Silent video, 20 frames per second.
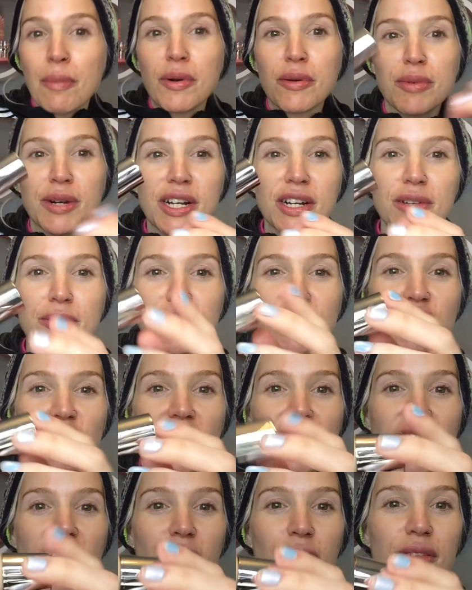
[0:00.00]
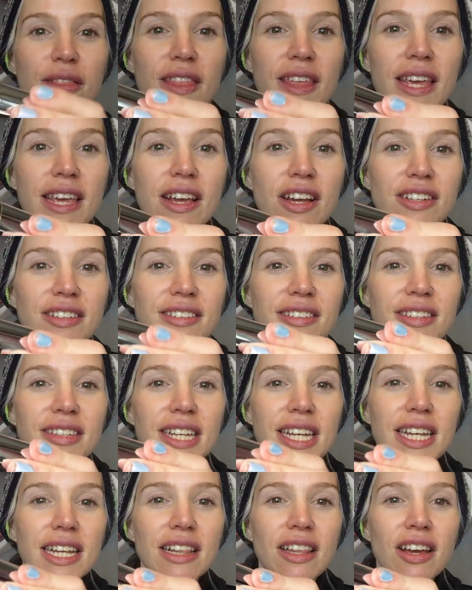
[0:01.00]
But we're going to be trying out the
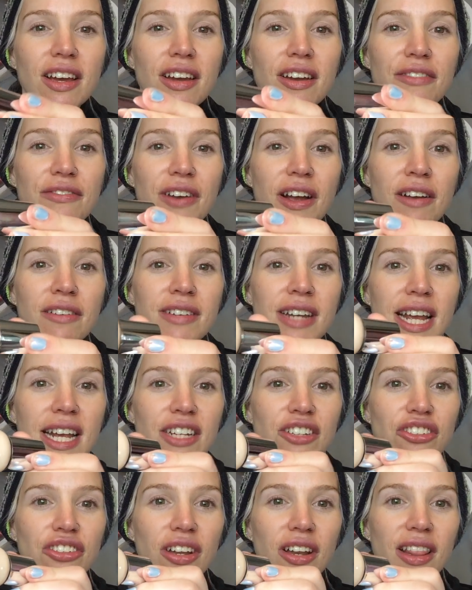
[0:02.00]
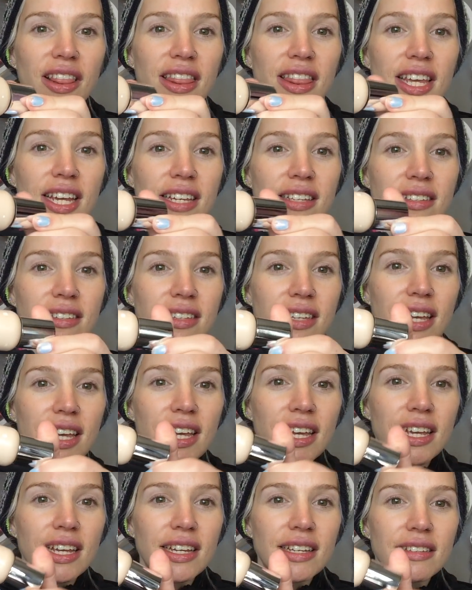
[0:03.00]
concealer foundation. This
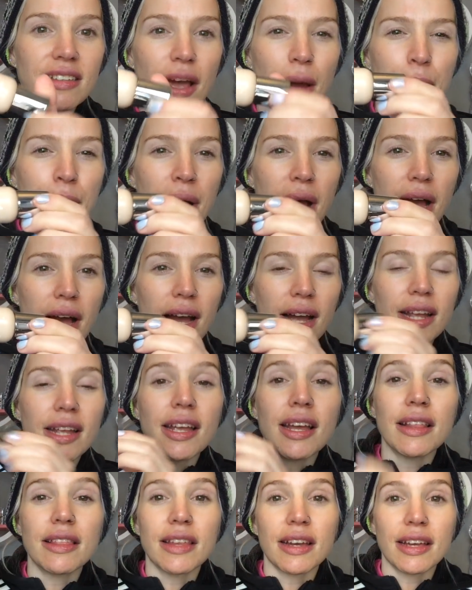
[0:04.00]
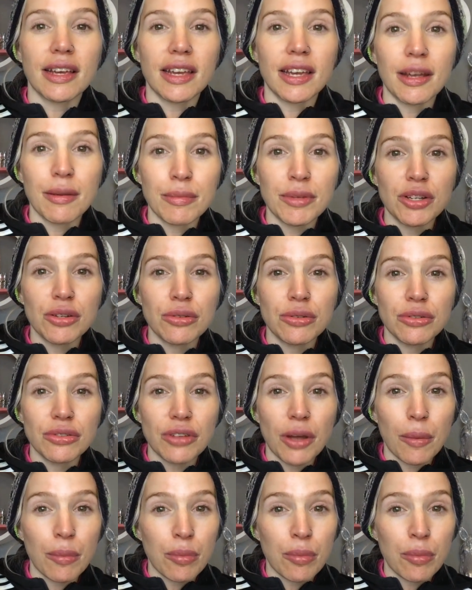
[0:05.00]
is by the Kimuse